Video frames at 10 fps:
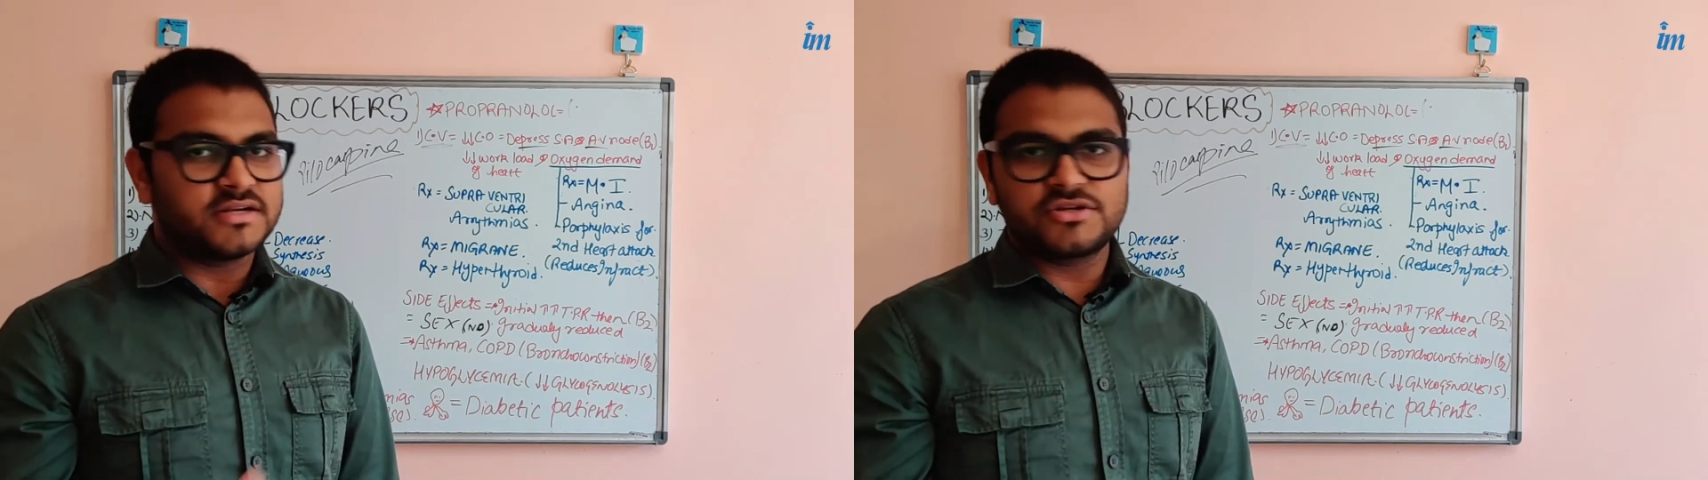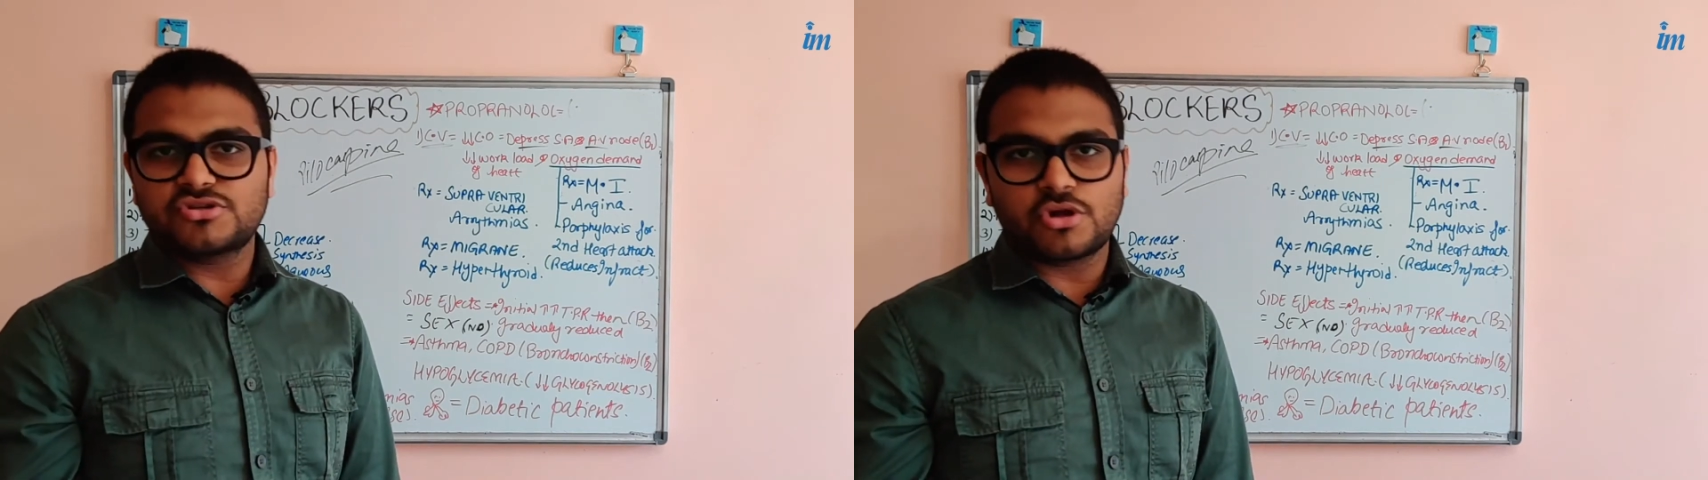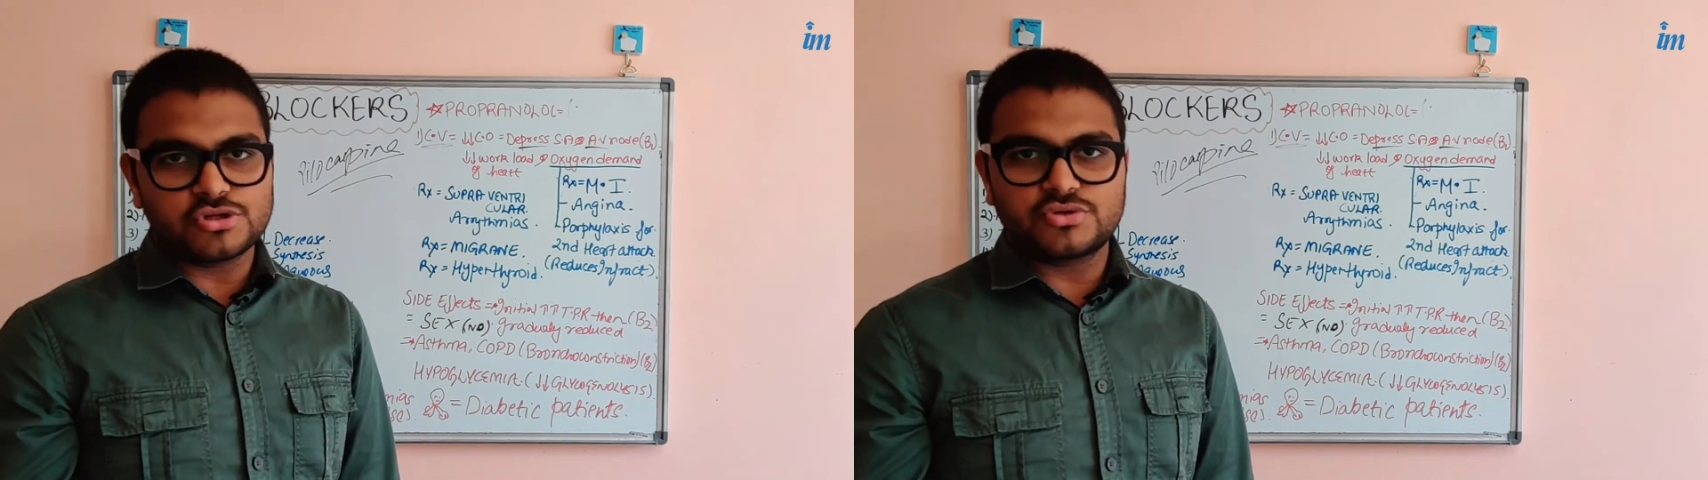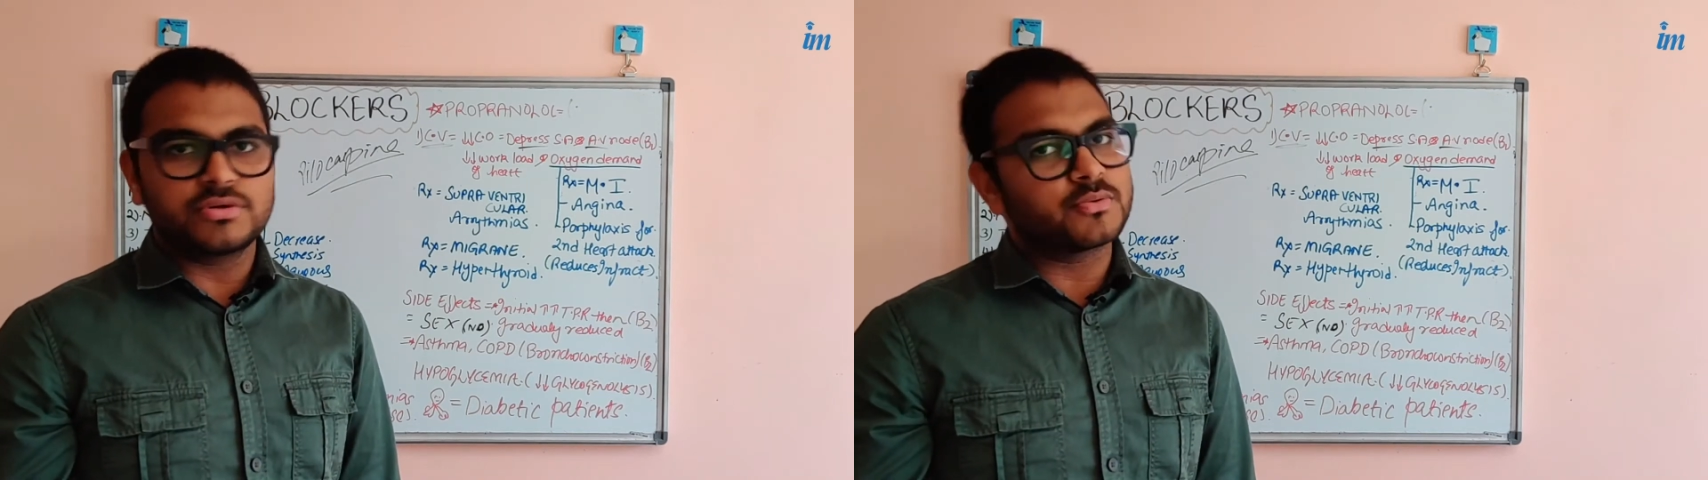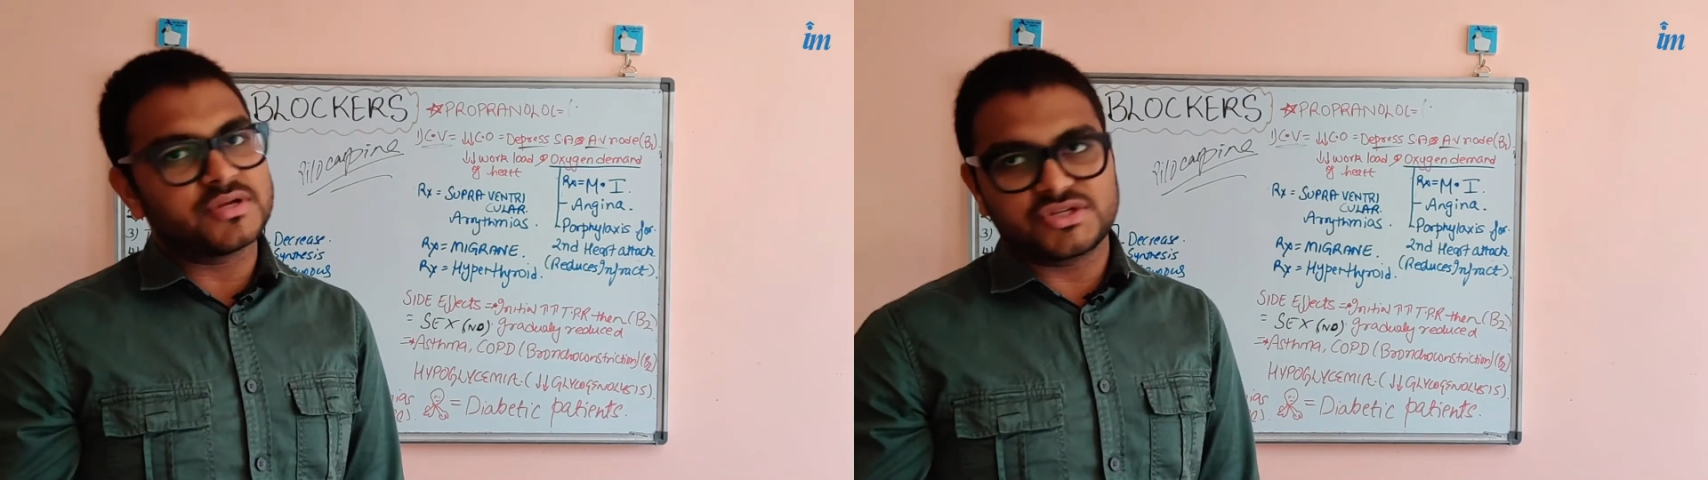it is also
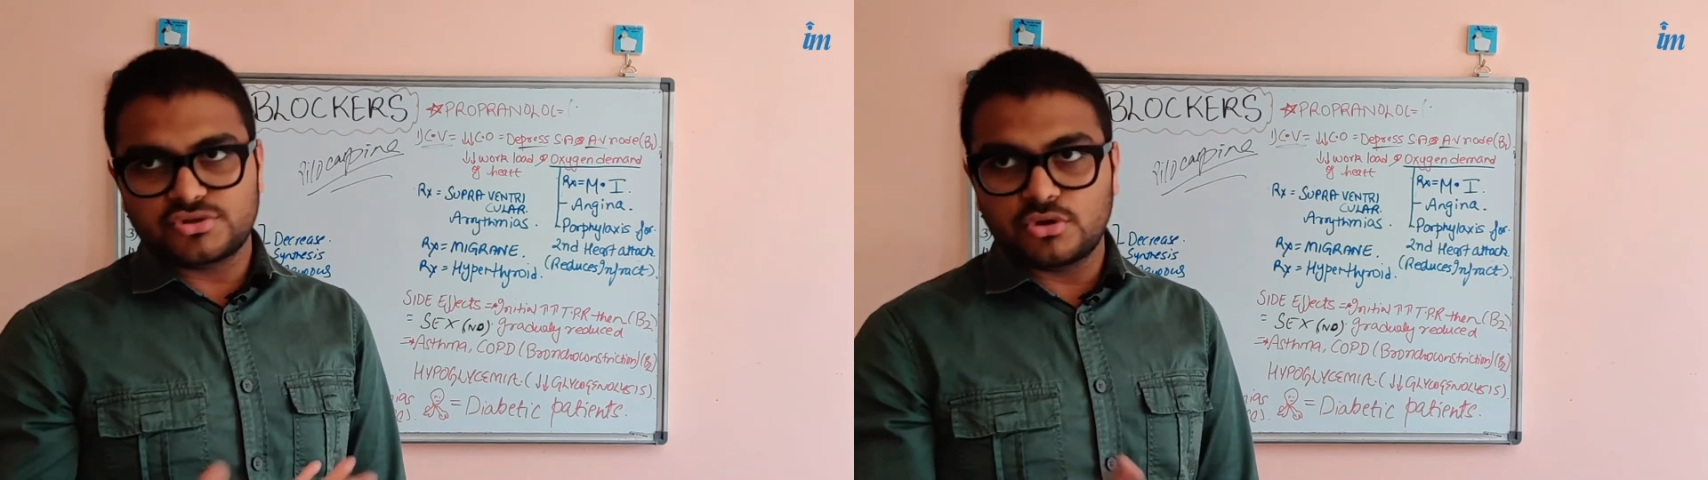decreased.